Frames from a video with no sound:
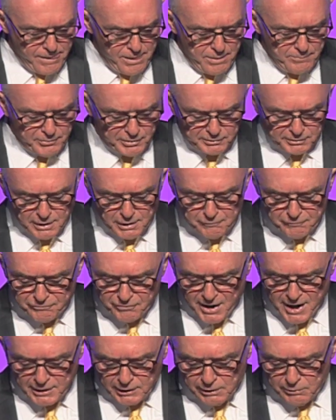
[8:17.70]
But then
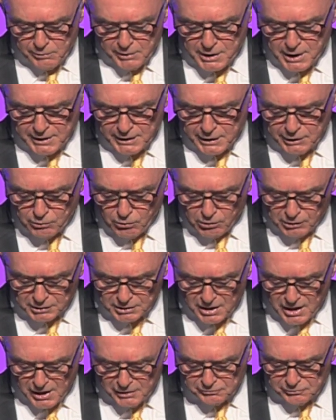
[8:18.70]
finally, we've got to get
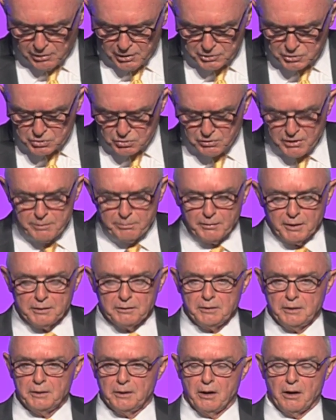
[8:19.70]
organized on treatment.
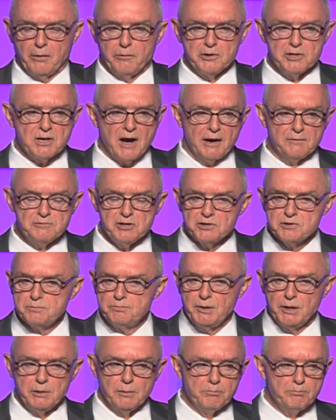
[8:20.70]
You know, we, I've just
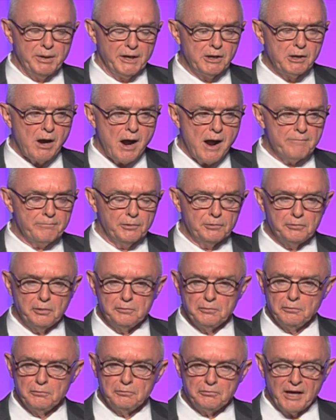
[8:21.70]
been in big
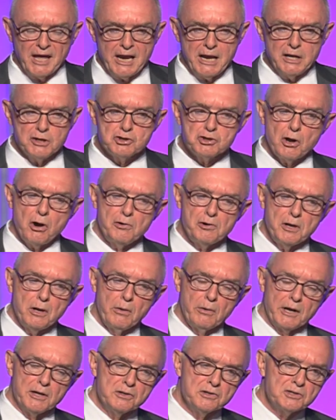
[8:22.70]
conferences in San Antonio,
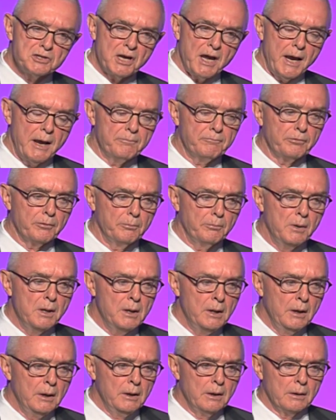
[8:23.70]
and I just came from
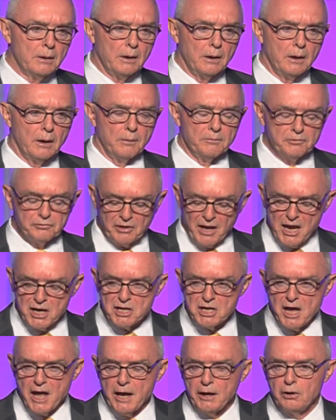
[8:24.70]
uh, San
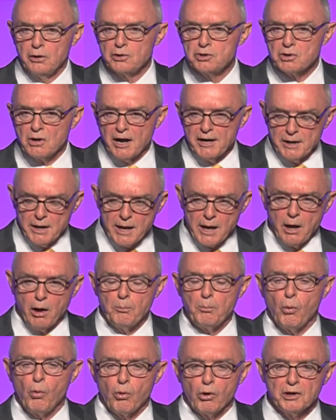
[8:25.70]
Diego trying to
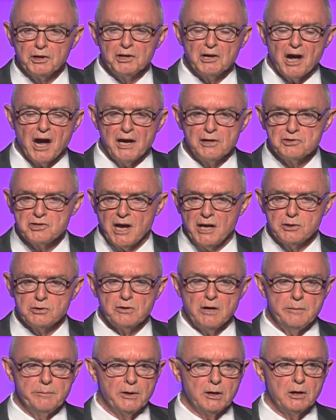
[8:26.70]
help organize that
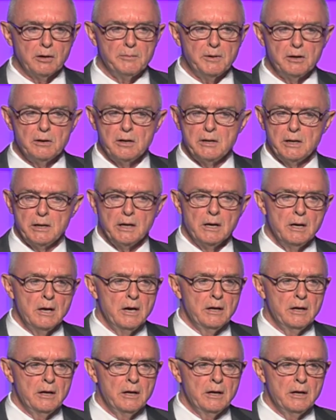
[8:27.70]
treatment community.